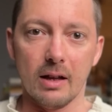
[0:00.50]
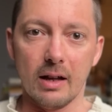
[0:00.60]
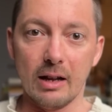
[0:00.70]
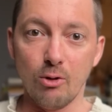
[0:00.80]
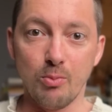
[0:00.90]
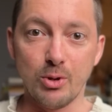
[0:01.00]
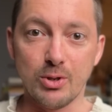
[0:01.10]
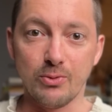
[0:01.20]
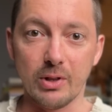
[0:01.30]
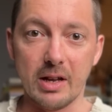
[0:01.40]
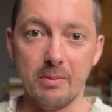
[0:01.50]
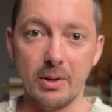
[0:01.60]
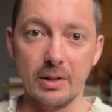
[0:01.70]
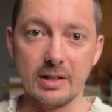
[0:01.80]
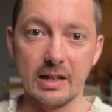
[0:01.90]
Hello, beautiful
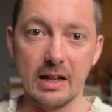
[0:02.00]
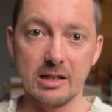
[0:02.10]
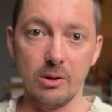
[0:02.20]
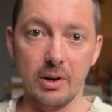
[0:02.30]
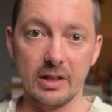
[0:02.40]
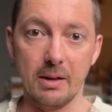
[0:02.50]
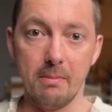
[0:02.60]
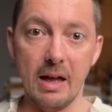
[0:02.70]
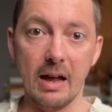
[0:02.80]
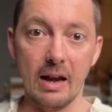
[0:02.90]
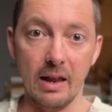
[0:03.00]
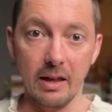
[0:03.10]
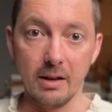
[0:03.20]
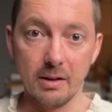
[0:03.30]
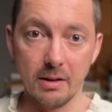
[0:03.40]
community. Let's look at the mega
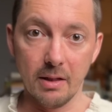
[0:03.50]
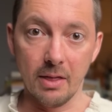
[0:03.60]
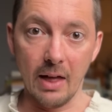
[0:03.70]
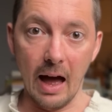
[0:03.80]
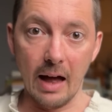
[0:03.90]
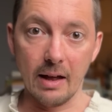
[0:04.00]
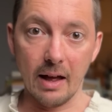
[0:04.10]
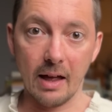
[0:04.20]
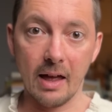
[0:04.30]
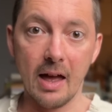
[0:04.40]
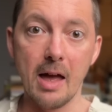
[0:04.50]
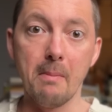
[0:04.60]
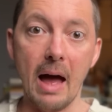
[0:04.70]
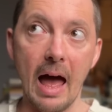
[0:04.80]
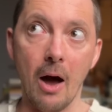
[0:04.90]
leak that came
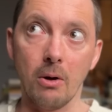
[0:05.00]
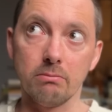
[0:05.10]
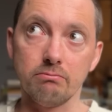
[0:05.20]
out